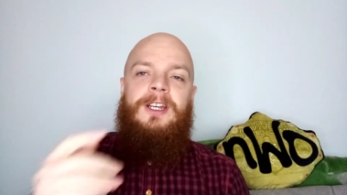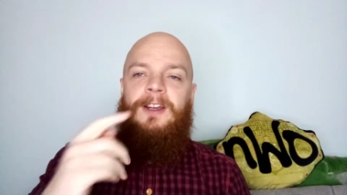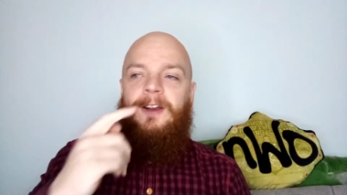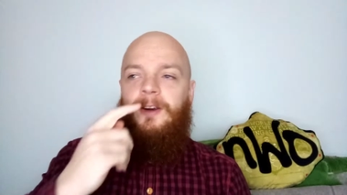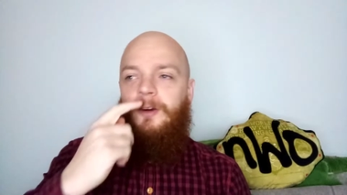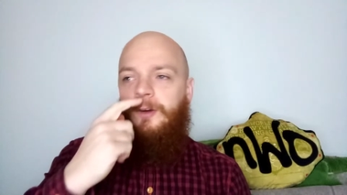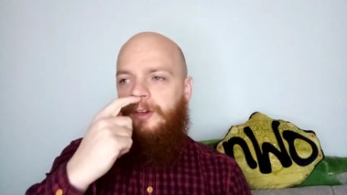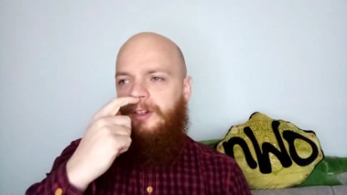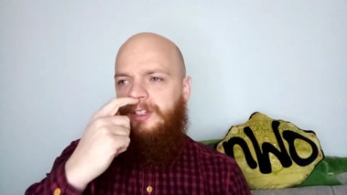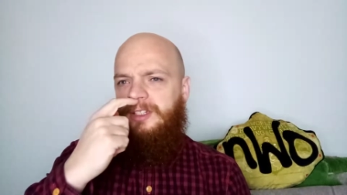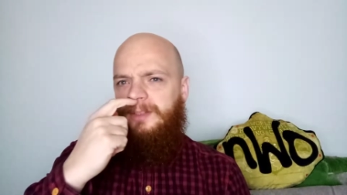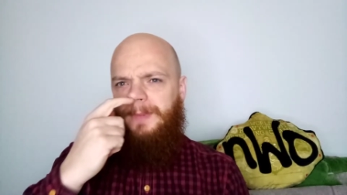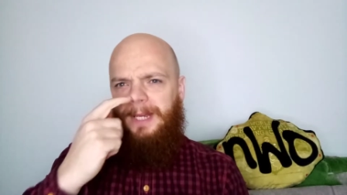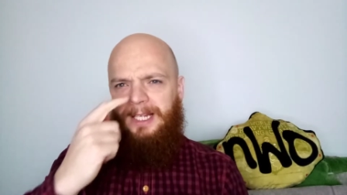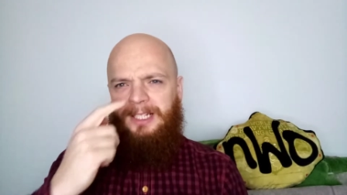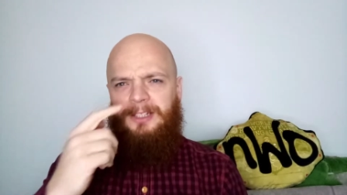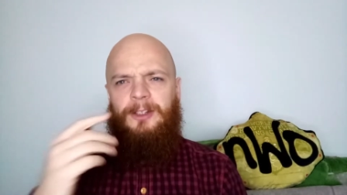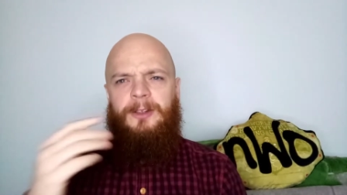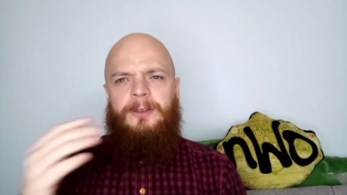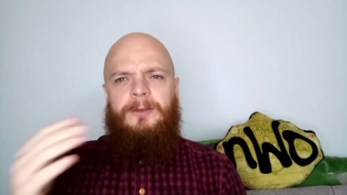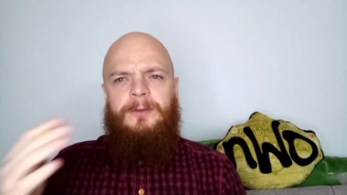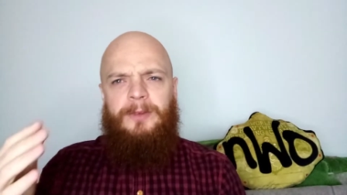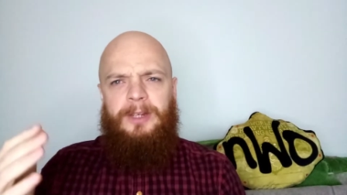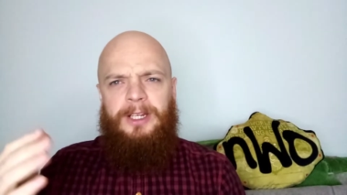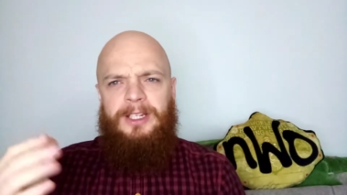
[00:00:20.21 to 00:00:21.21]
or
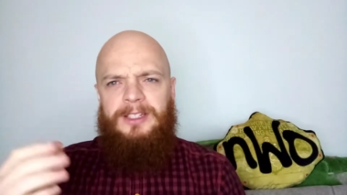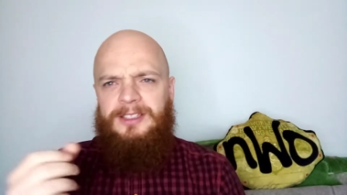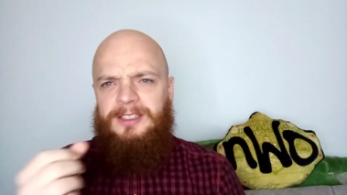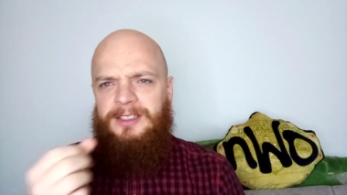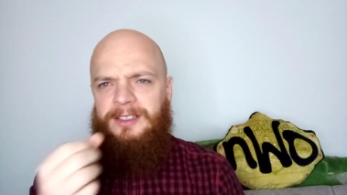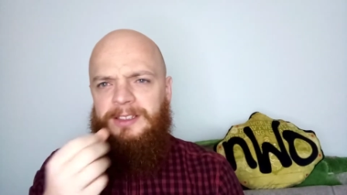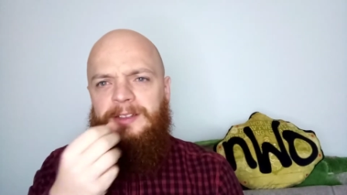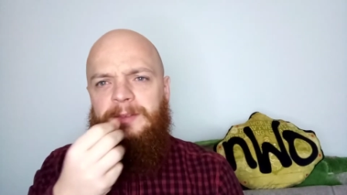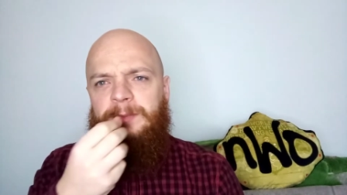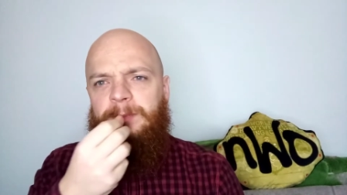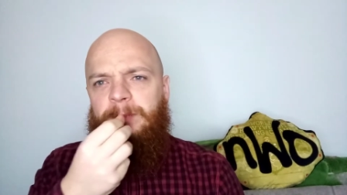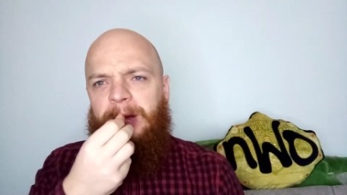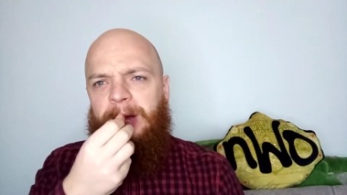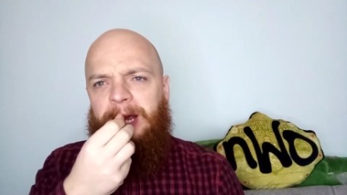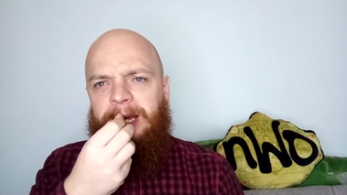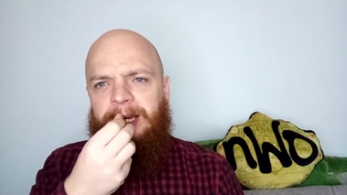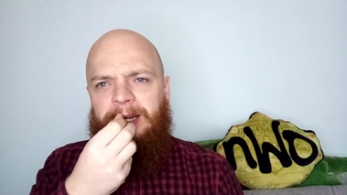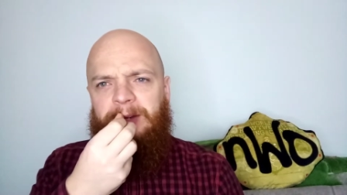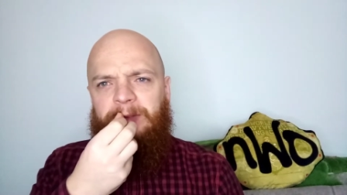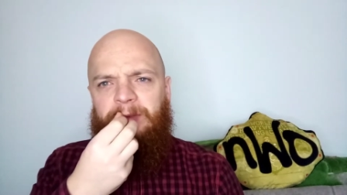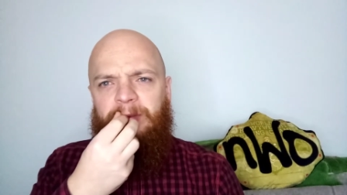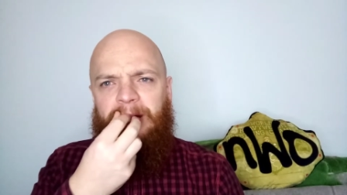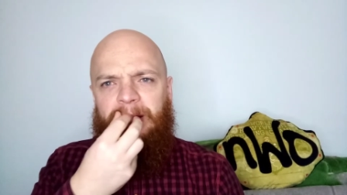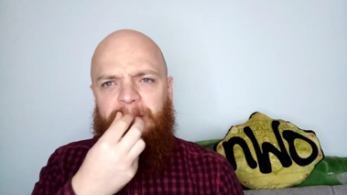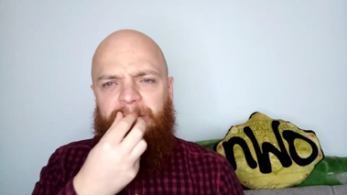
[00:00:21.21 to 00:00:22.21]
SmackDown versus
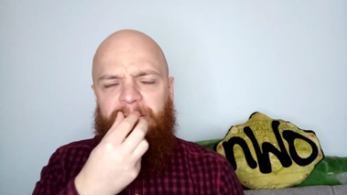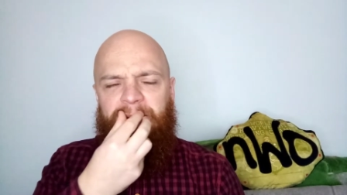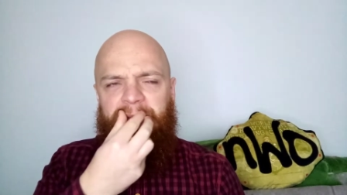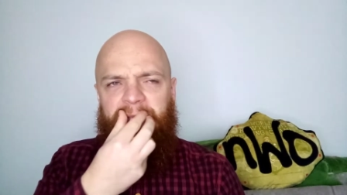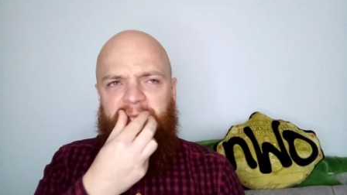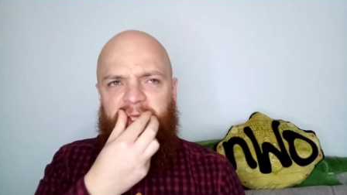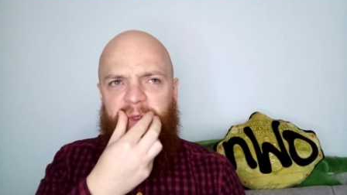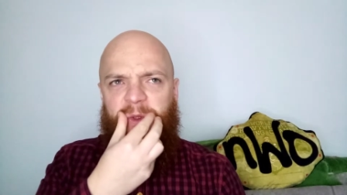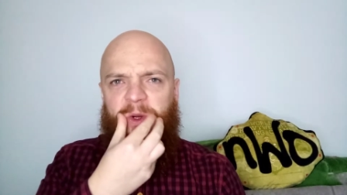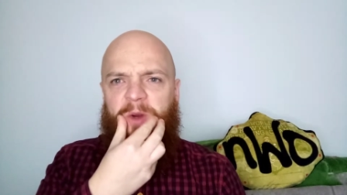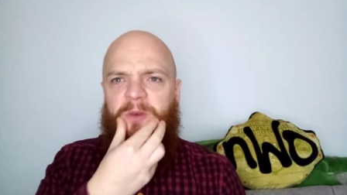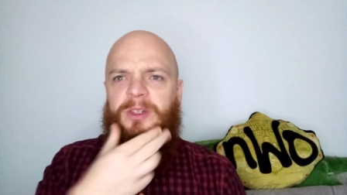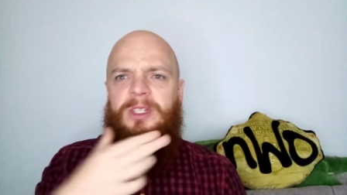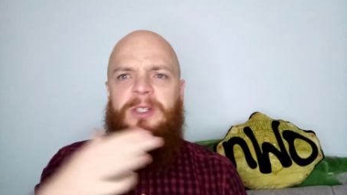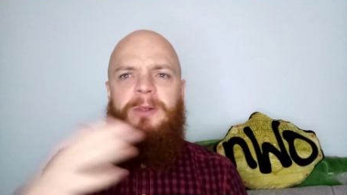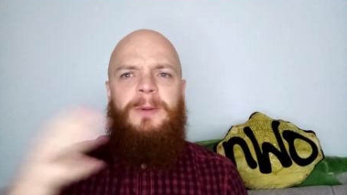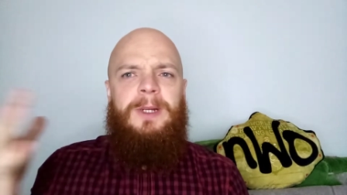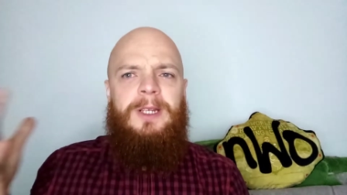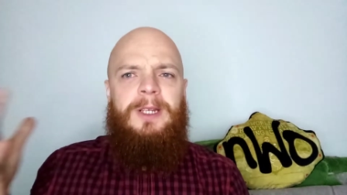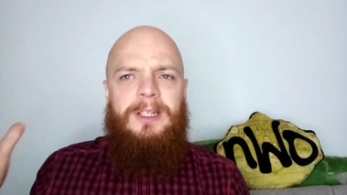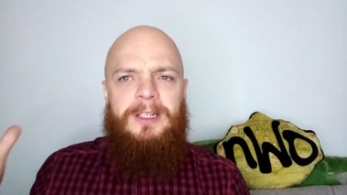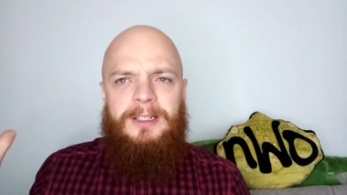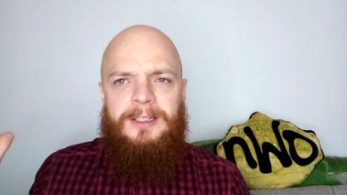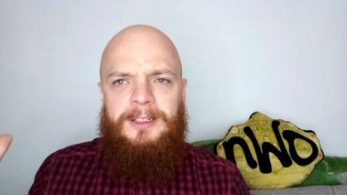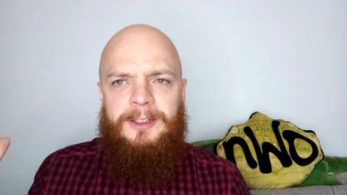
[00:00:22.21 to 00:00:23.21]
Buy-in Rampage, whatever you want
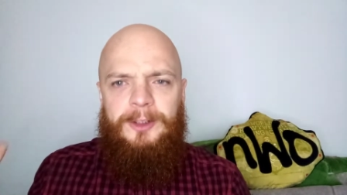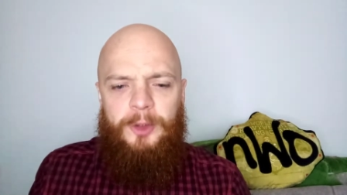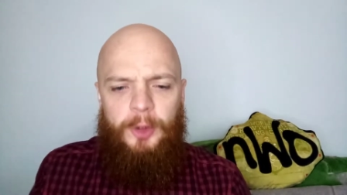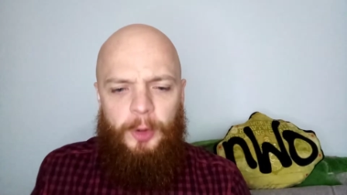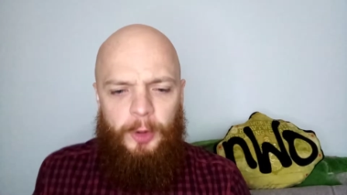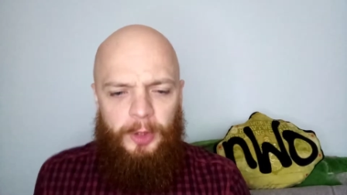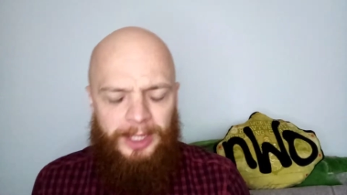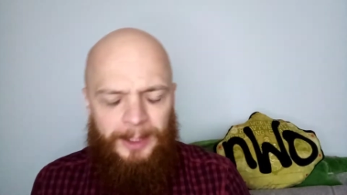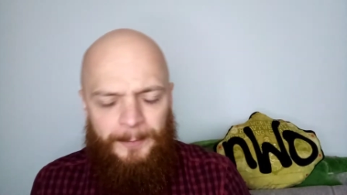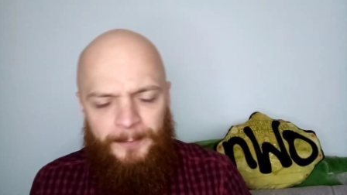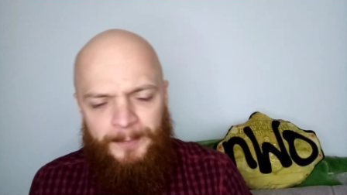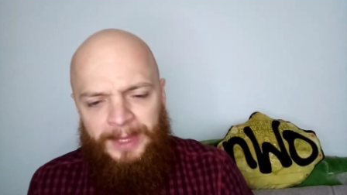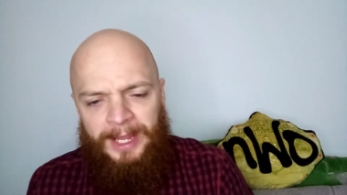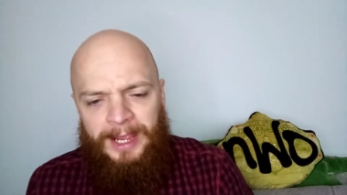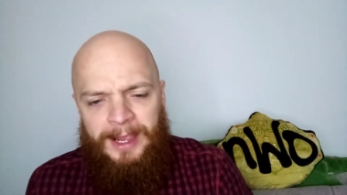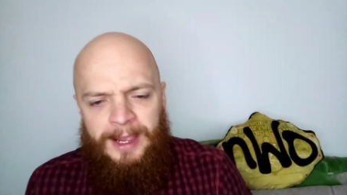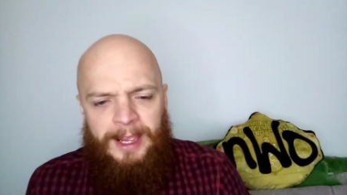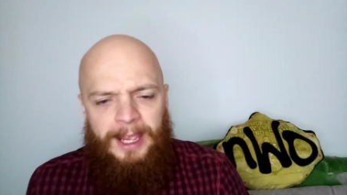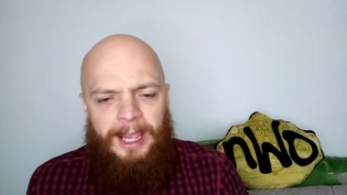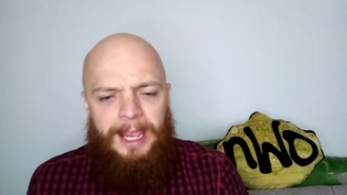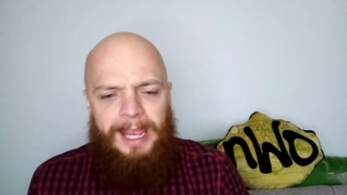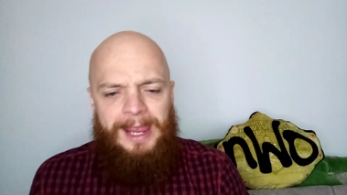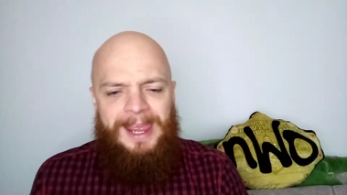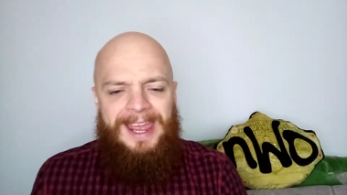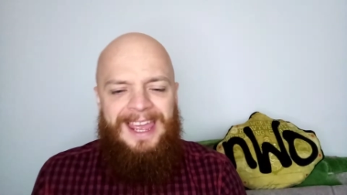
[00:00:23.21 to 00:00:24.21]
to call
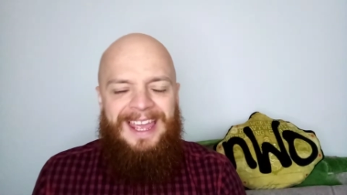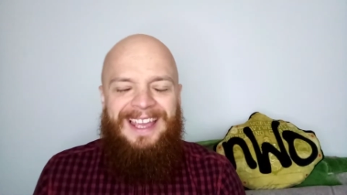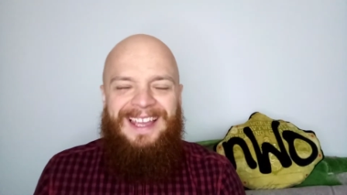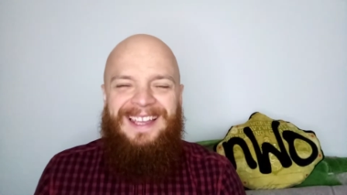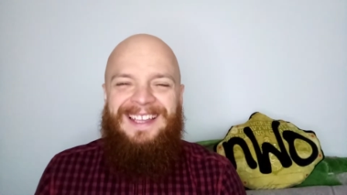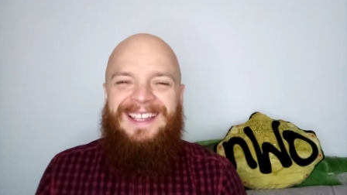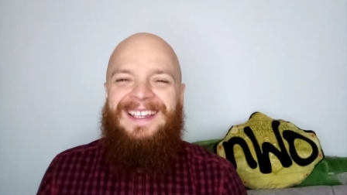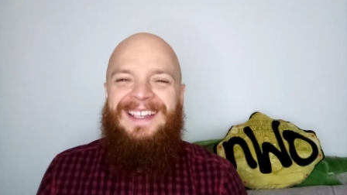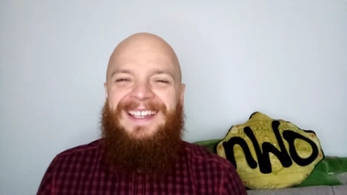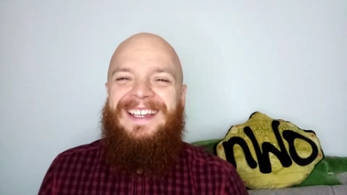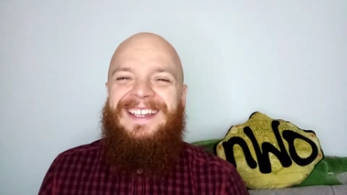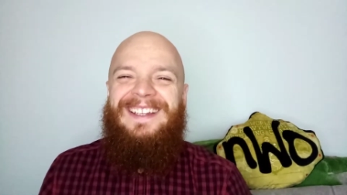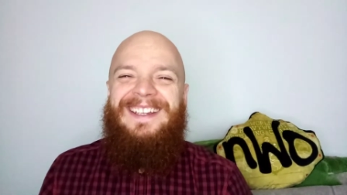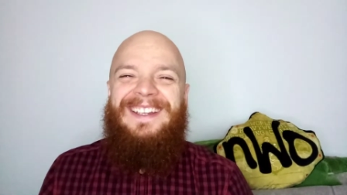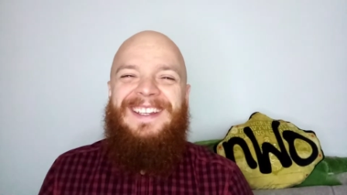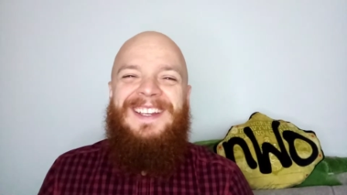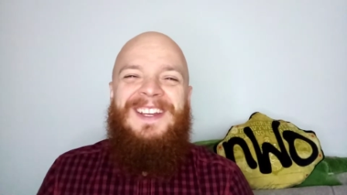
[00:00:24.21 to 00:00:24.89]
it.